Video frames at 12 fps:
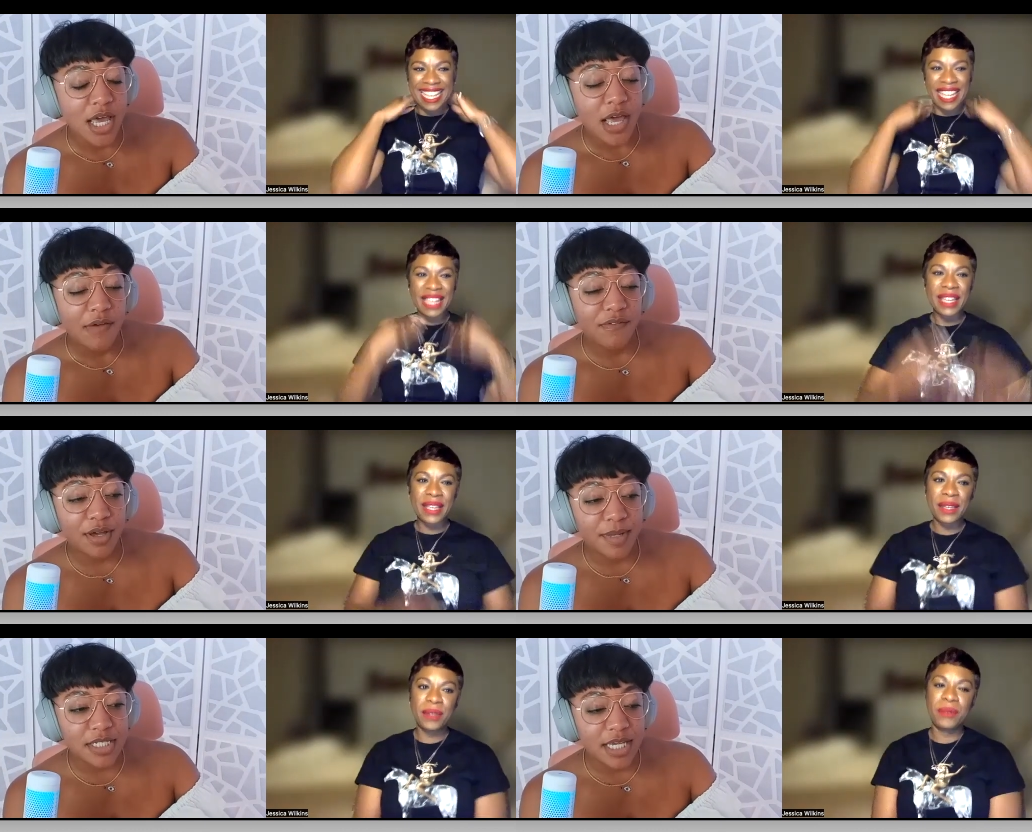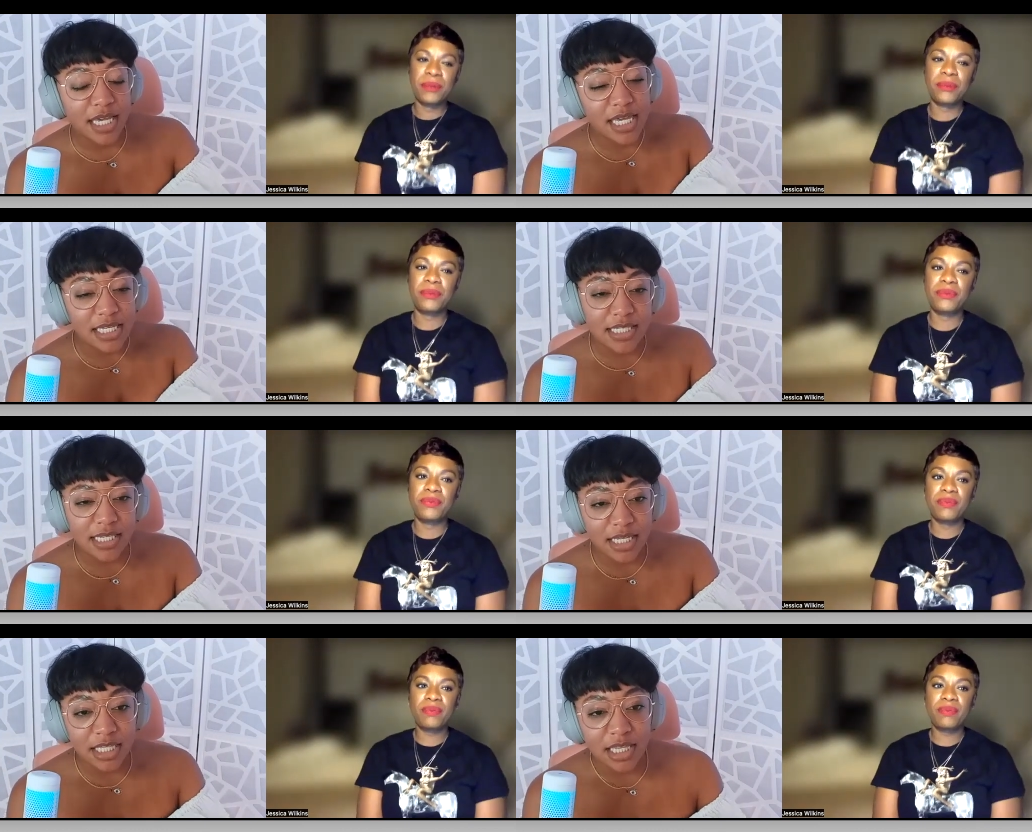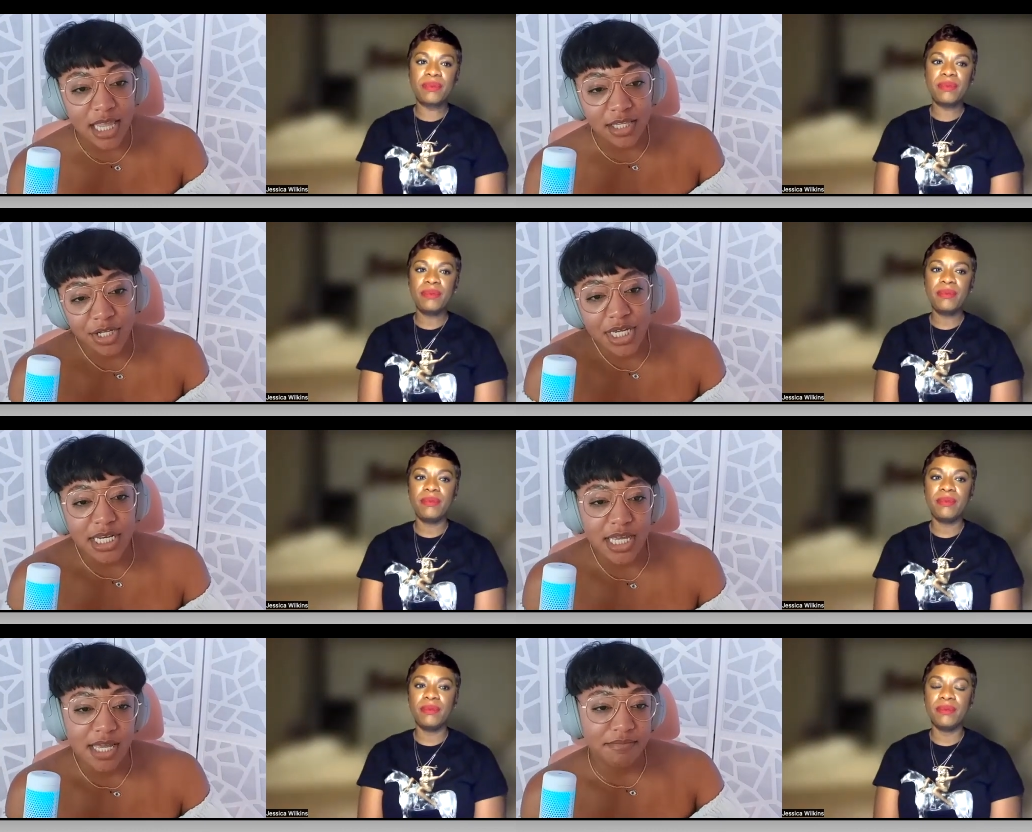Speaker 1: very much like he's like
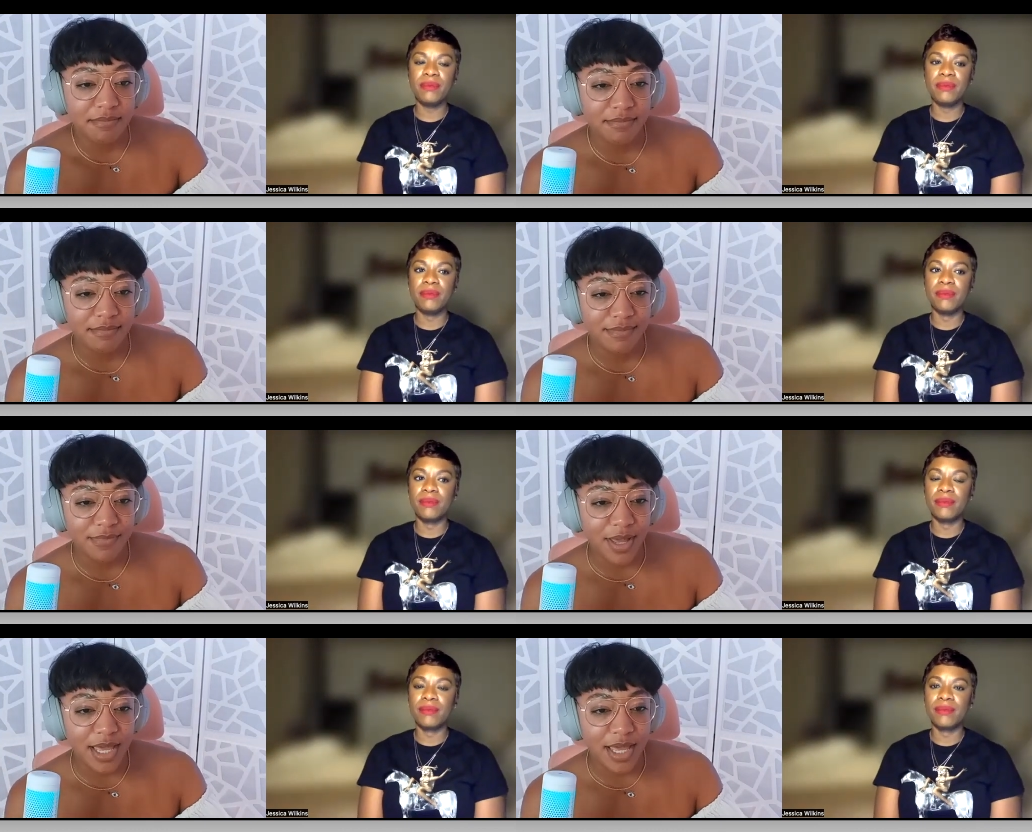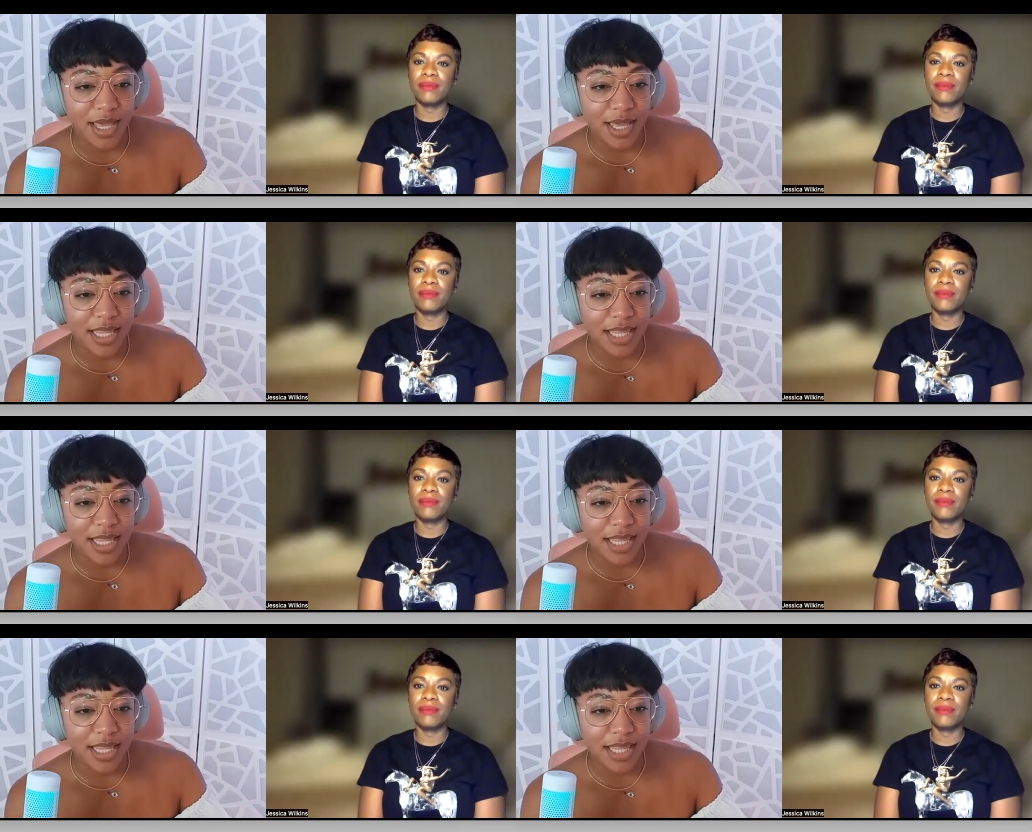look at him, right?